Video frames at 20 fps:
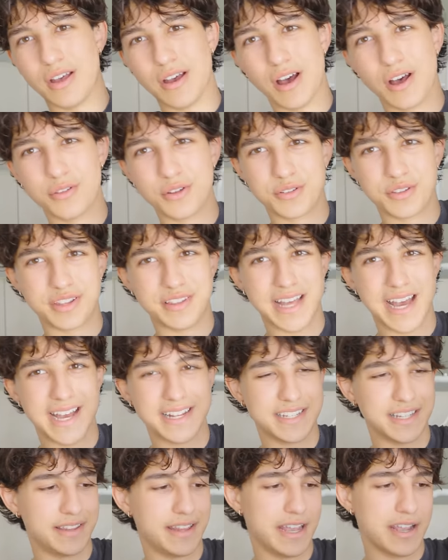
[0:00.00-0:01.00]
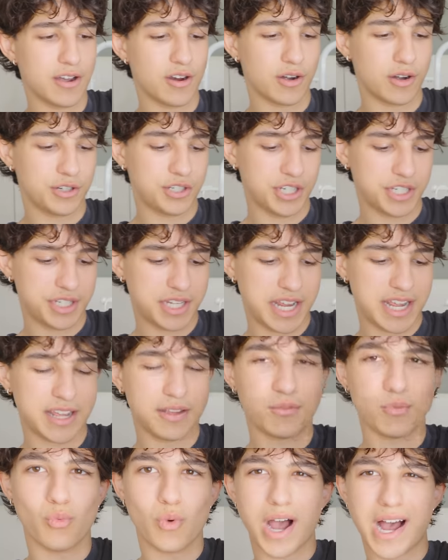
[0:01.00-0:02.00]
other than that, they are just
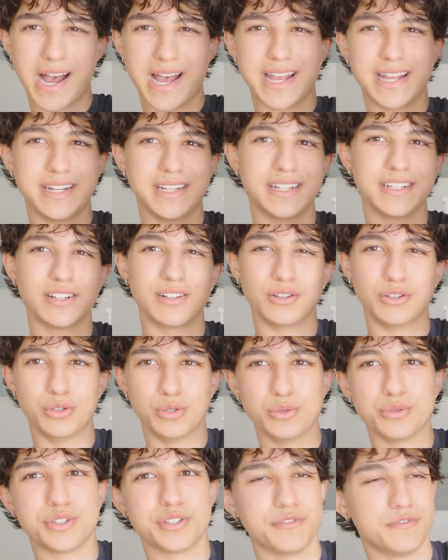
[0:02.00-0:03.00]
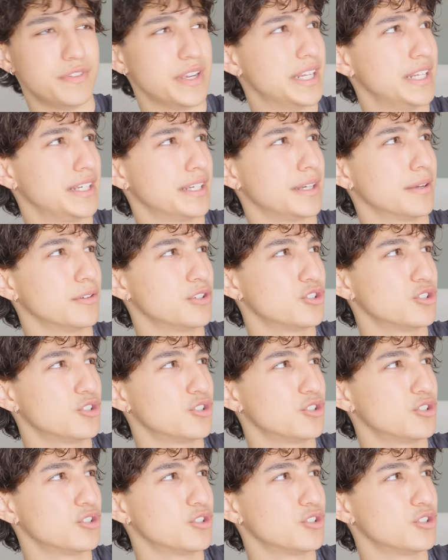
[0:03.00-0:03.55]
a wide, loose-fitting